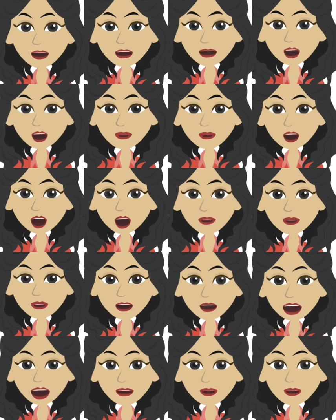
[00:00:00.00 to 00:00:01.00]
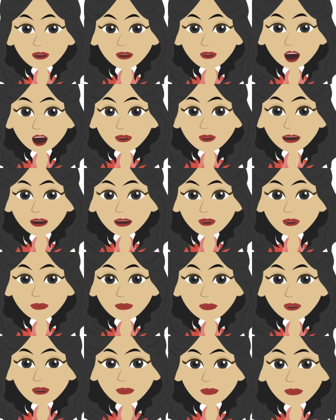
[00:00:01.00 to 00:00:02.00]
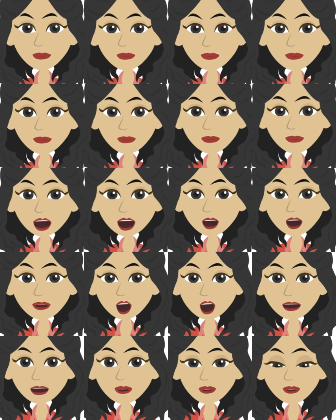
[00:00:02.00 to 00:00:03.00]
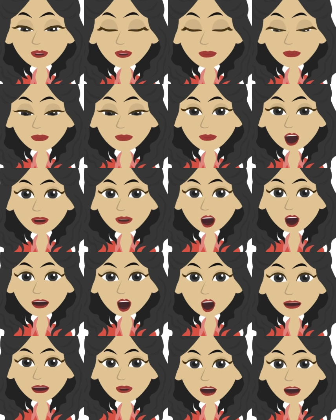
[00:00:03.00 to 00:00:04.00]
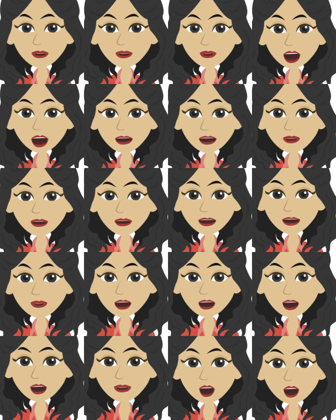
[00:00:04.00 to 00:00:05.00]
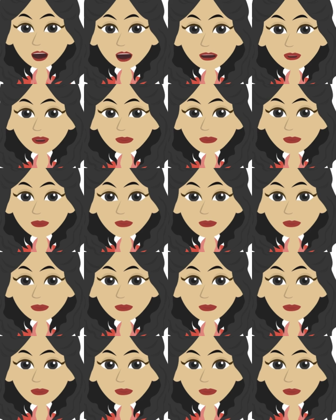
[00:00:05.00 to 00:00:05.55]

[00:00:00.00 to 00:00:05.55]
also get caught in fish nets, crab pots, or injured by trash left on the ground.